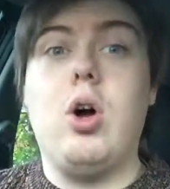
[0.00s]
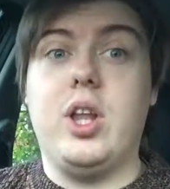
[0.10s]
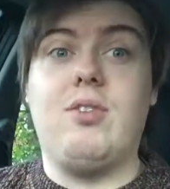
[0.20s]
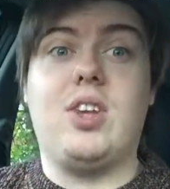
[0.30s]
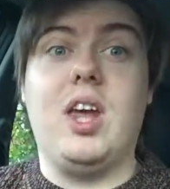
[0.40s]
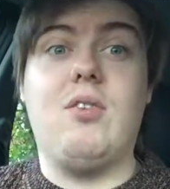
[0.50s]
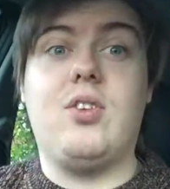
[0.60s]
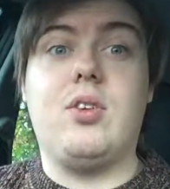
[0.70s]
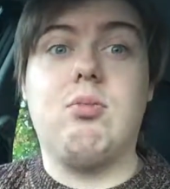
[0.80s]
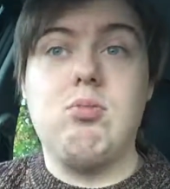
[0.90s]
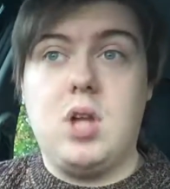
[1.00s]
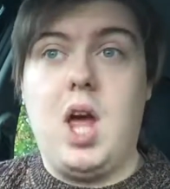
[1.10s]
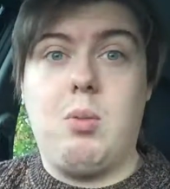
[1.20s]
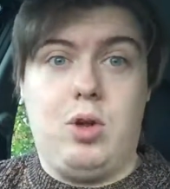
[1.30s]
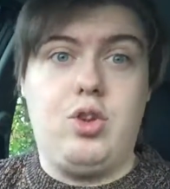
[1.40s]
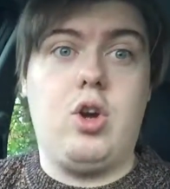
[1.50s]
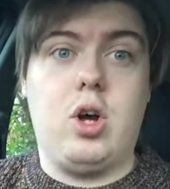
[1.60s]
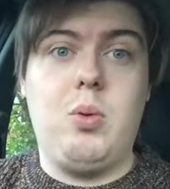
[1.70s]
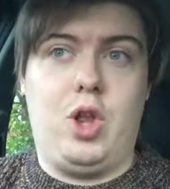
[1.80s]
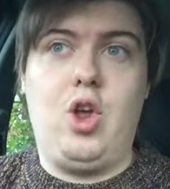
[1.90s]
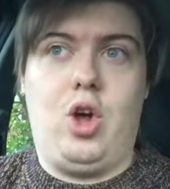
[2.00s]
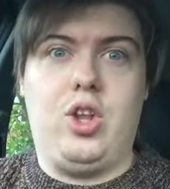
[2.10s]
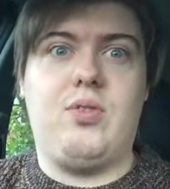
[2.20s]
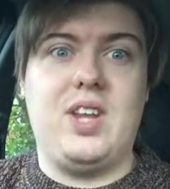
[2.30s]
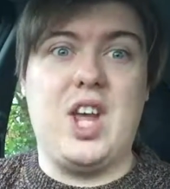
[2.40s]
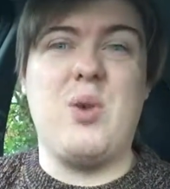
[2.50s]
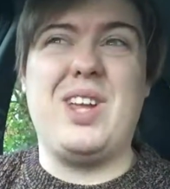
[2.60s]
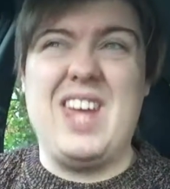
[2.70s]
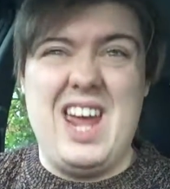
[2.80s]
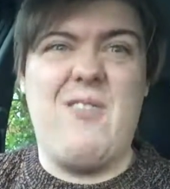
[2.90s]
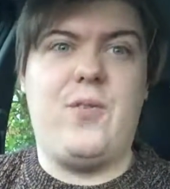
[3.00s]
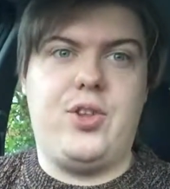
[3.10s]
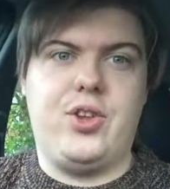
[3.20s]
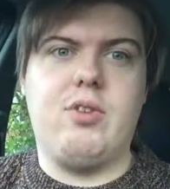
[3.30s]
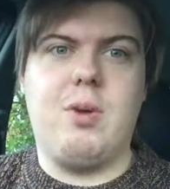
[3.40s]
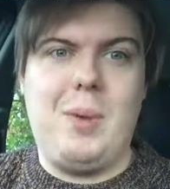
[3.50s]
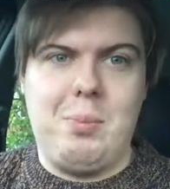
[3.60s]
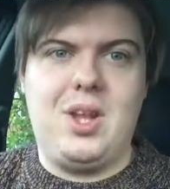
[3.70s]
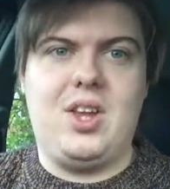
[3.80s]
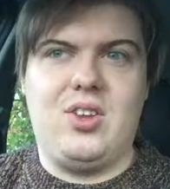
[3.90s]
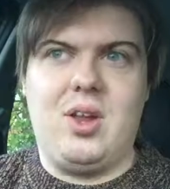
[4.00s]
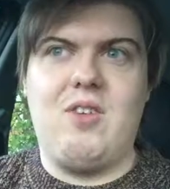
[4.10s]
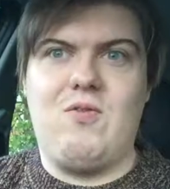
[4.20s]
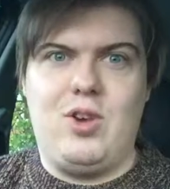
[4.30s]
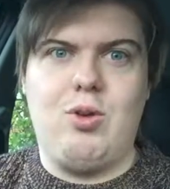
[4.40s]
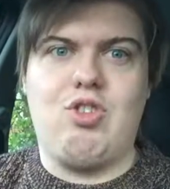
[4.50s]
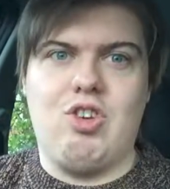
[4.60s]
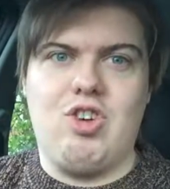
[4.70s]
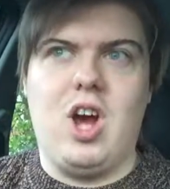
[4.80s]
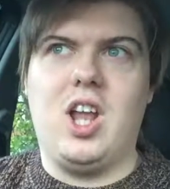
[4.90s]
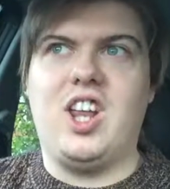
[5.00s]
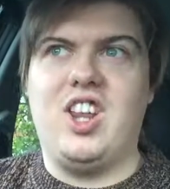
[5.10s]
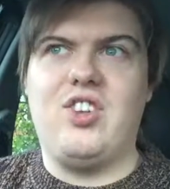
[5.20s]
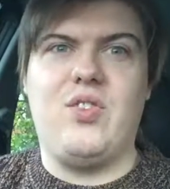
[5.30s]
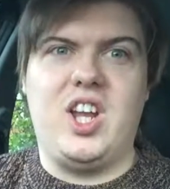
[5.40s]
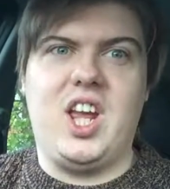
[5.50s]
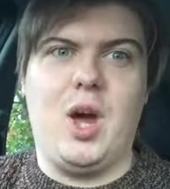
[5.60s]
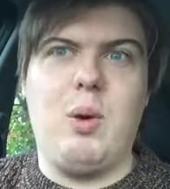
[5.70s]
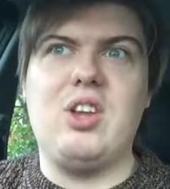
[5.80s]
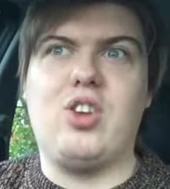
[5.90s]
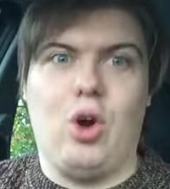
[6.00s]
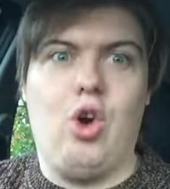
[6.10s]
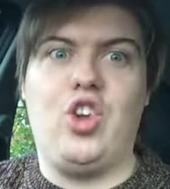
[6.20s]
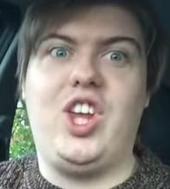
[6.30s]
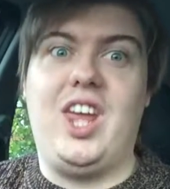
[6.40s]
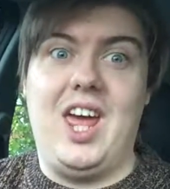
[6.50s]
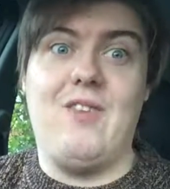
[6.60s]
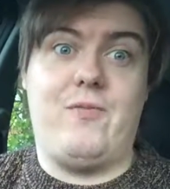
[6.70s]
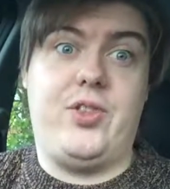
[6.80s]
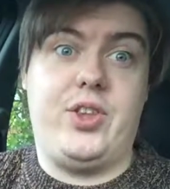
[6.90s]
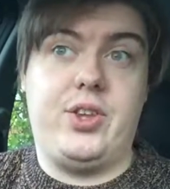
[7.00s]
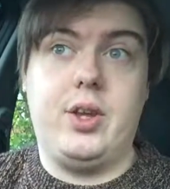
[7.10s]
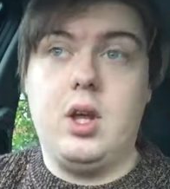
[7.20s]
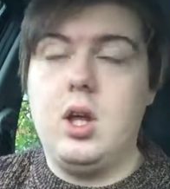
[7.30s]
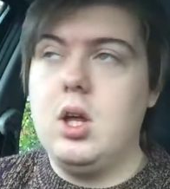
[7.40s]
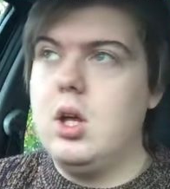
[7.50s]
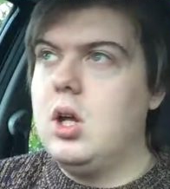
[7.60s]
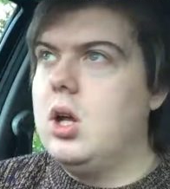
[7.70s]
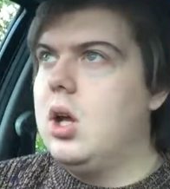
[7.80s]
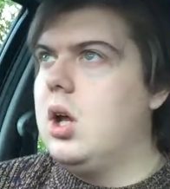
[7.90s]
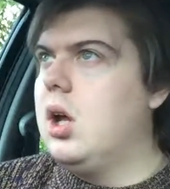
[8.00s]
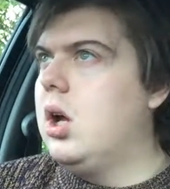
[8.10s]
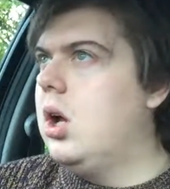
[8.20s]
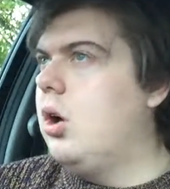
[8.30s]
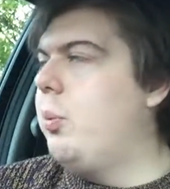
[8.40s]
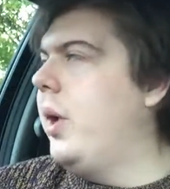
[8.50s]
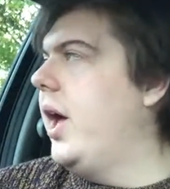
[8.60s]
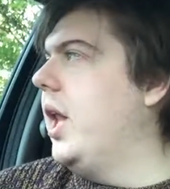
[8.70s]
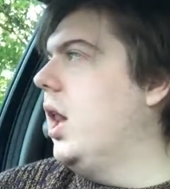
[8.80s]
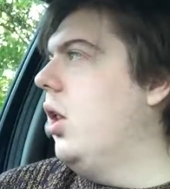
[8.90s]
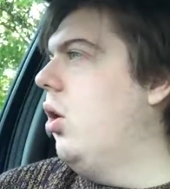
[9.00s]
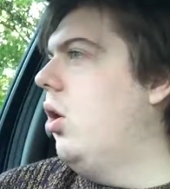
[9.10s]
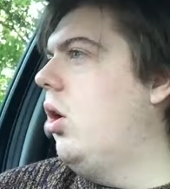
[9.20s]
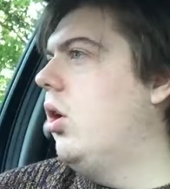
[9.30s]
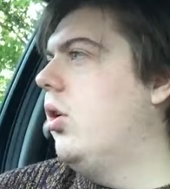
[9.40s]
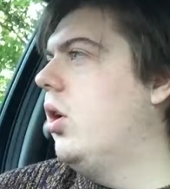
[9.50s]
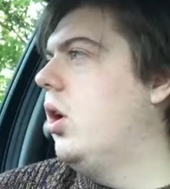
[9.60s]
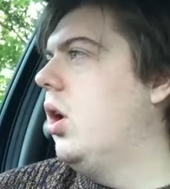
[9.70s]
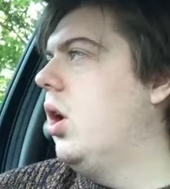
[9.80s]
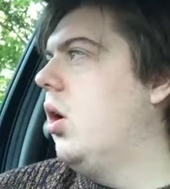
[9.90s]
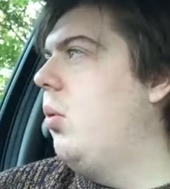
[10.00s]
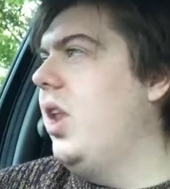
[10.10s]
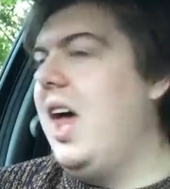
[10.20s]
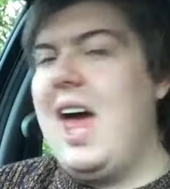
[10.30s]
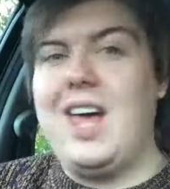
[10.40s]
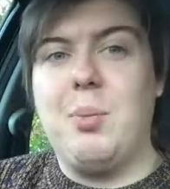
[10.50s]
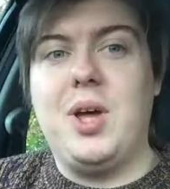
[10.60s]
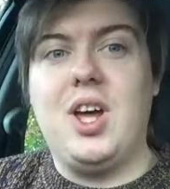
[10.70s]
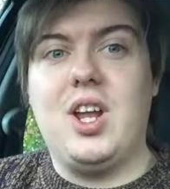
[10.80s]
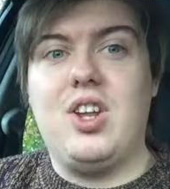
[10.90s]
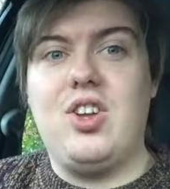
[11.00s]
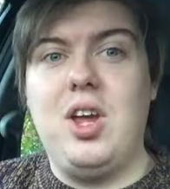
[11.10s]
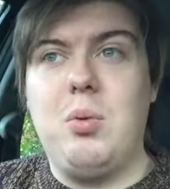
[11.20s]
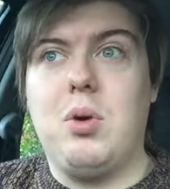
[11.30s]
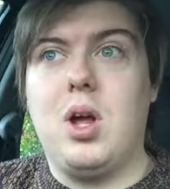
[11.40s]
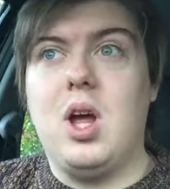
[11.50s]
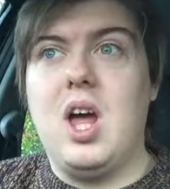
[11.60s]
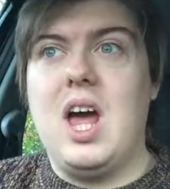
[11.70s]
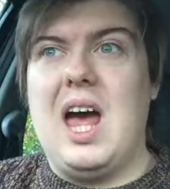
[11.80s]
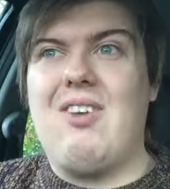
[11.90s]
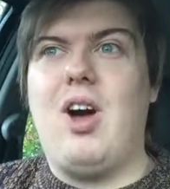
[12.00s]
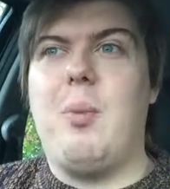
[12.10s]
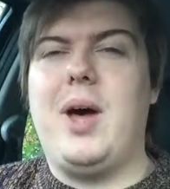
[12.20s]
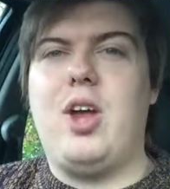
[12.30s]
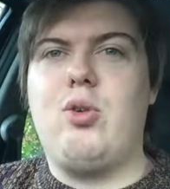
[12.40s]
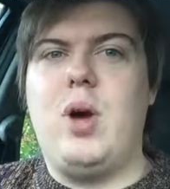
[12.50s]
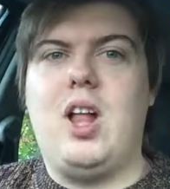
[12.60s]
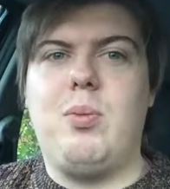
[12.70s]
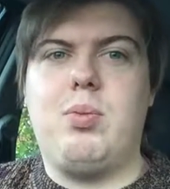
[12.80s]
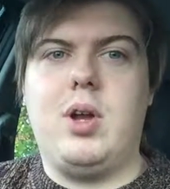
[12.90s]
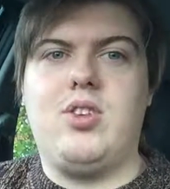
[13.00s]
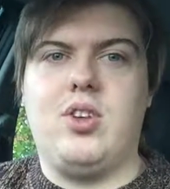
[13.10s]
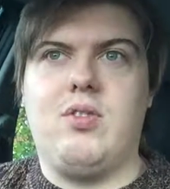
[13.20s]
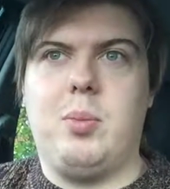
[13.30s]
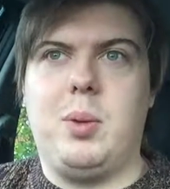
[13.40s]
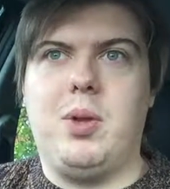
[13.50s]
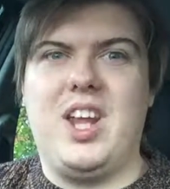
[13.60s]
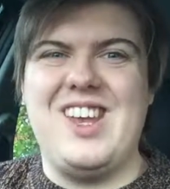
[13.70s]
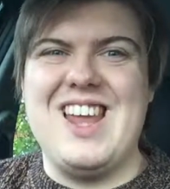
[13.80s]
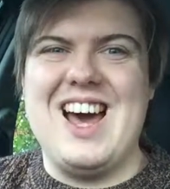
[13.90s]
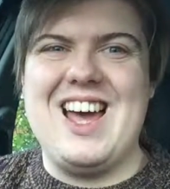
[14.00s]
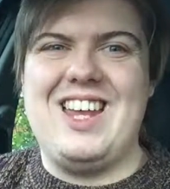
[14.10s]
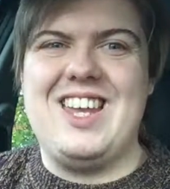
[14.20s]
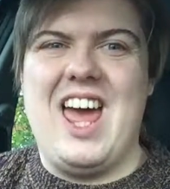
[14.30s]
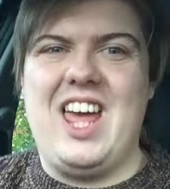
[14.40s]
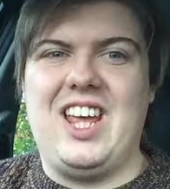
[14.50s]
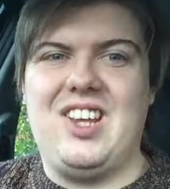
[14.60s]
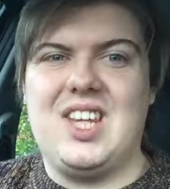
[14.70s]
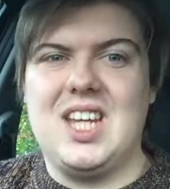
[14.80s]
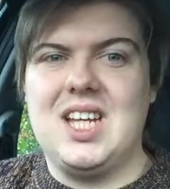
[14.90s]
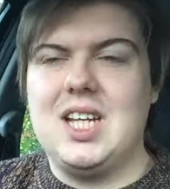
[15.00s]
to call this gifts. There, we'll call this video gifts. Remember this in future, Charlie. This video is called gifts. Oh, my Lord. What the heck am I going to do? I've got to buy 12 presents for people in 9 days.